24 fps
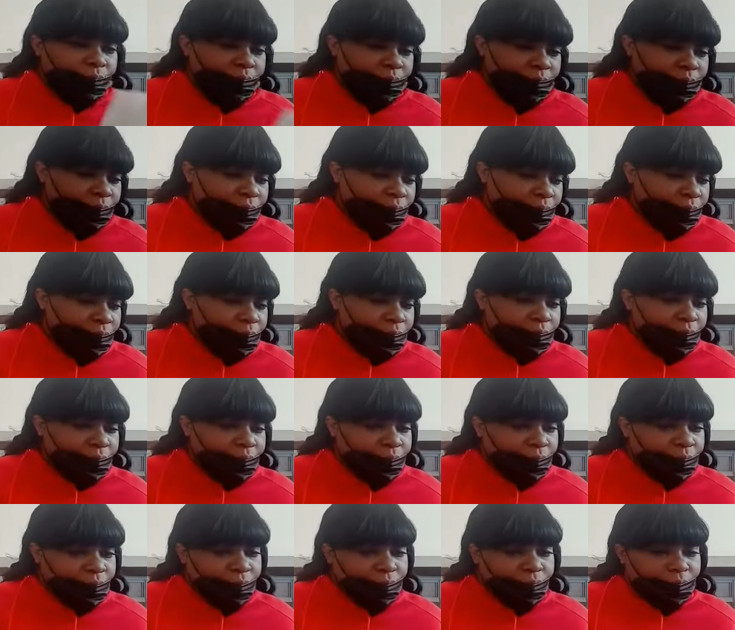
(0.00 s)

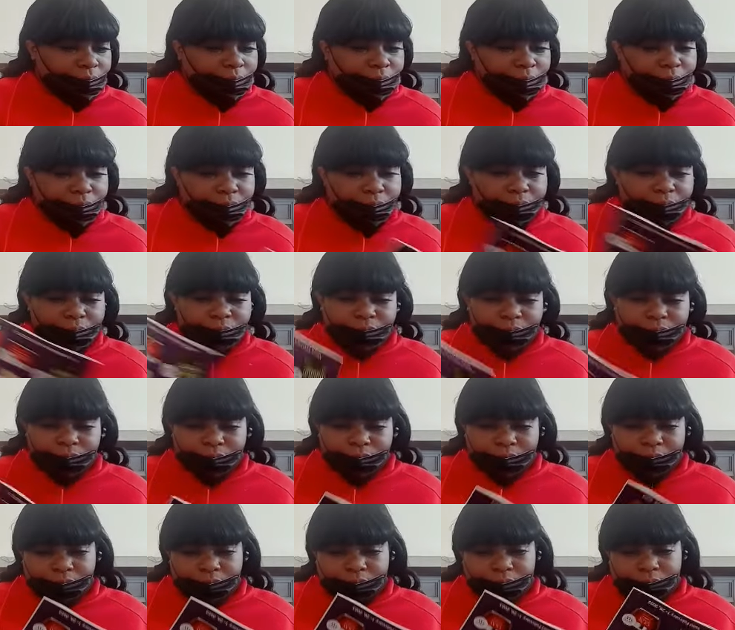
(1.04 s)

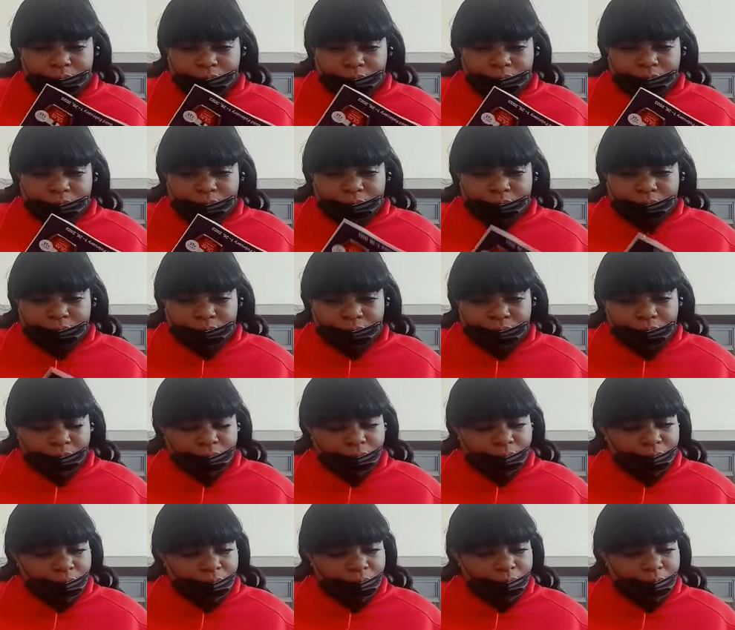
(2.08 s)

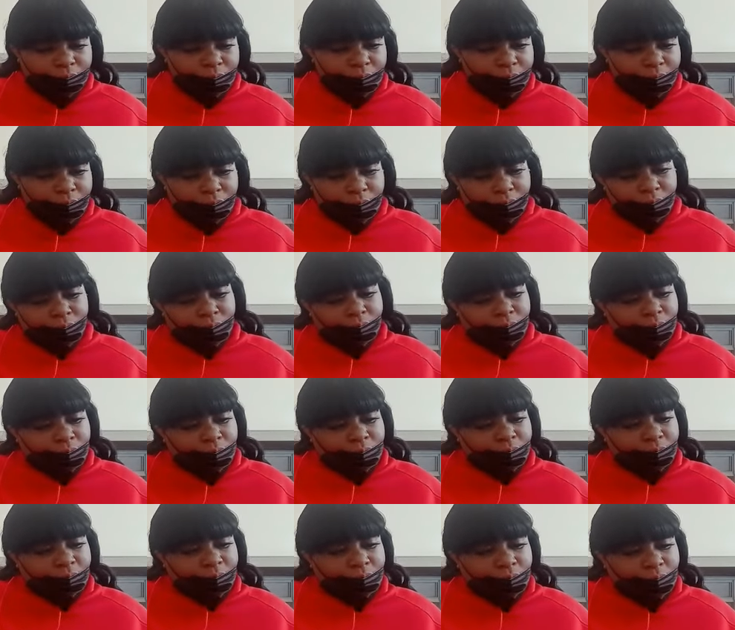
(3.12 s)

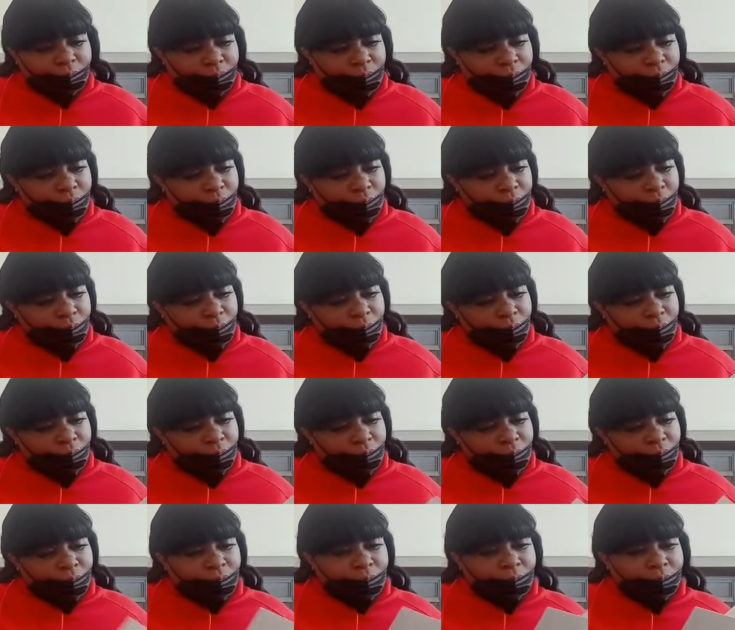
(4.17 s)

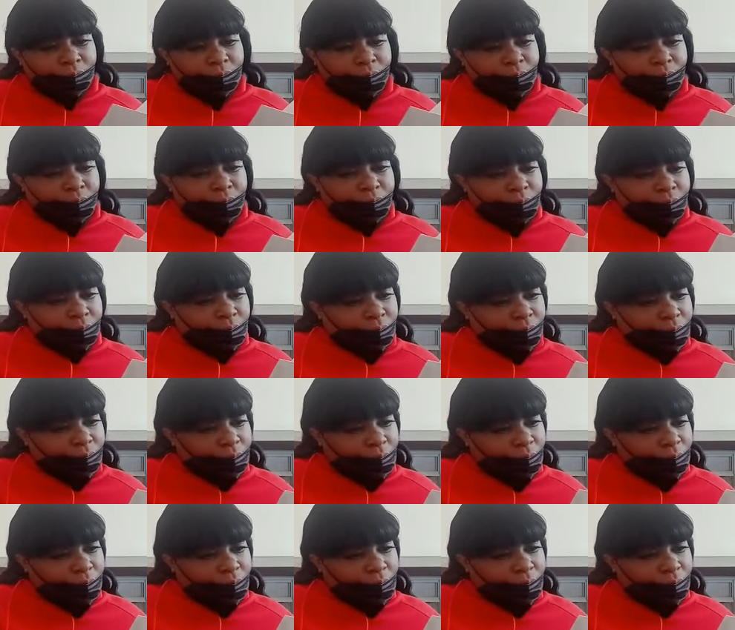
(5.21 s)
Nothing is said.